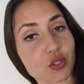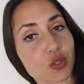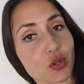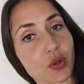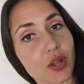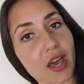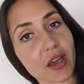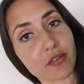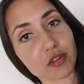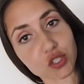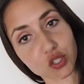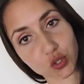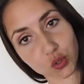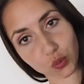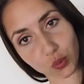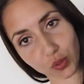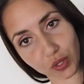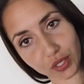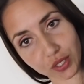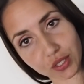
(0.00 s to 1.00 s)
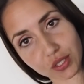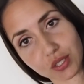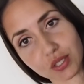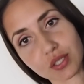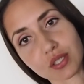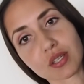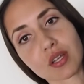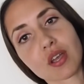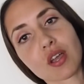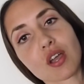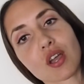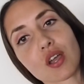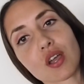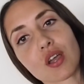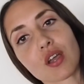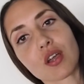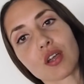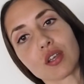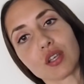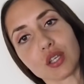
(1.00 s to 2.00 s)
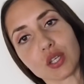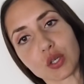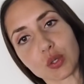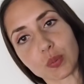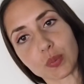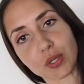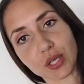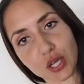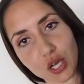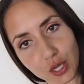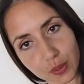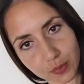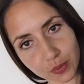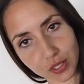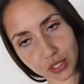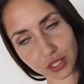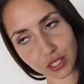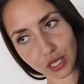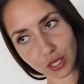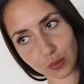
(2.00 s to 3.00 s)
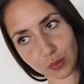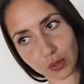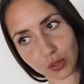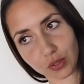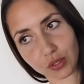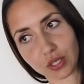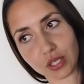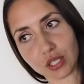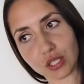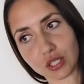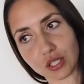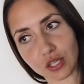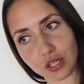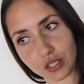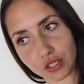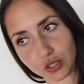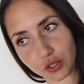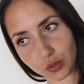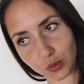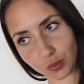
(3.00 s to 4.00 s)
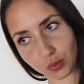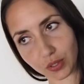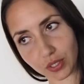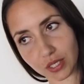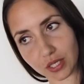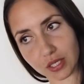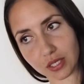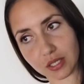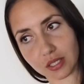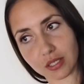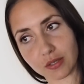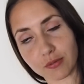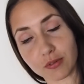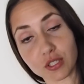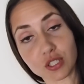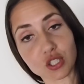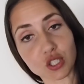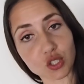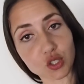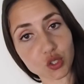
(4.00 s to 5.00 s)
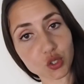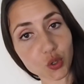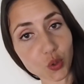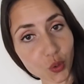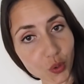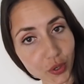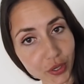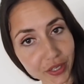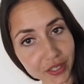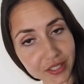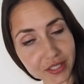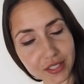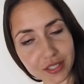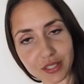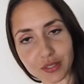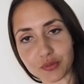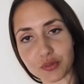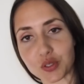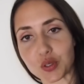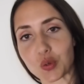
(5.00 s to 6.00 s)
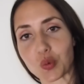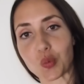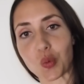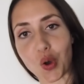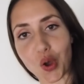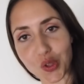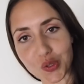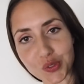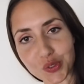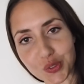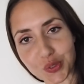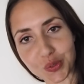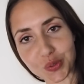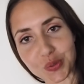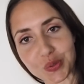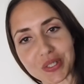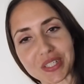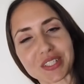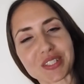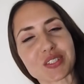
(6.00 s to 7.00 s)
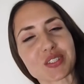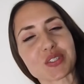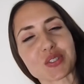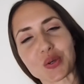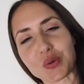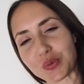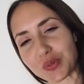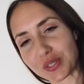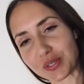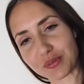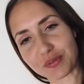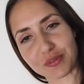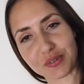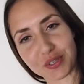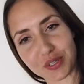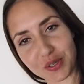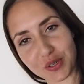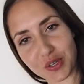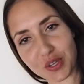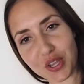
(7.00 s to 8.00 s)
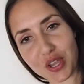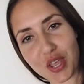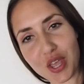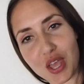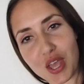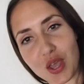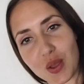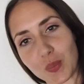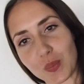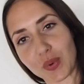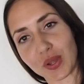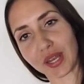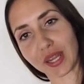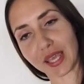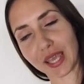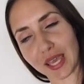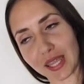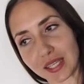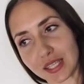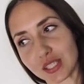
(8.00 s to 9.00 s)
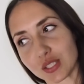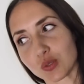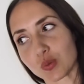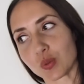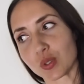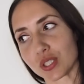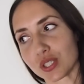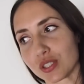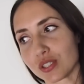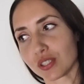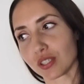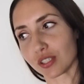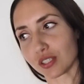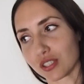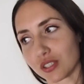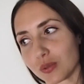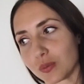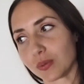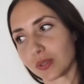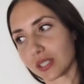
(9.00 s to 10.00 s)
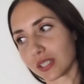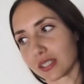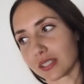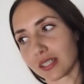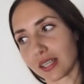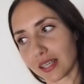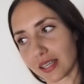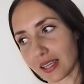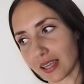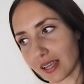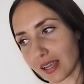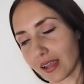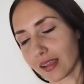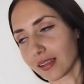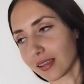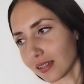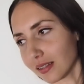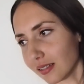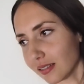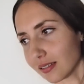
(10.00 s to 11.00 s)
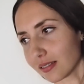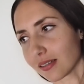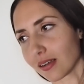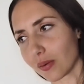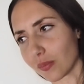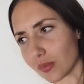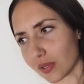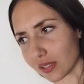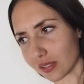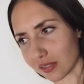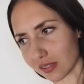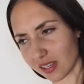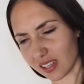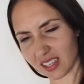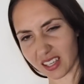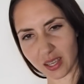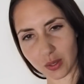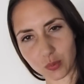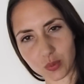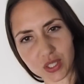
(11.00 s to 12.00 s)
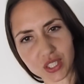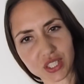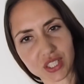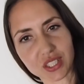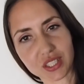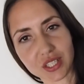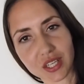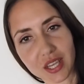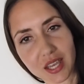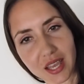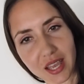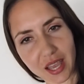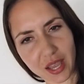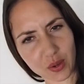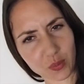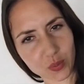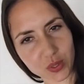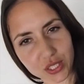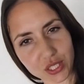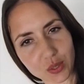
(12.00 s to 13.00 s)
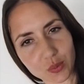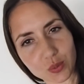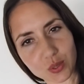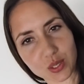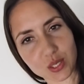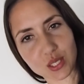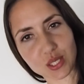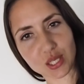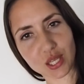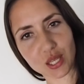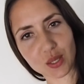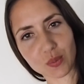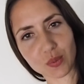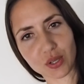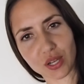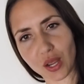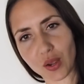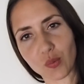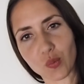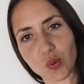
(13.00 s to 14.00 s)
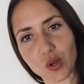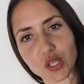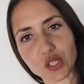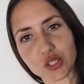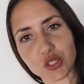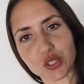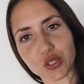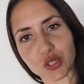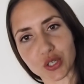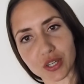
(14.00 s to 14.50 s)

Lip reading: you don't have a choice. You become disabled, it's not a choice. If it's a choice, if you want to, it's so different. But again, this was such weird. I get these comments like, I wish I was disabled. I want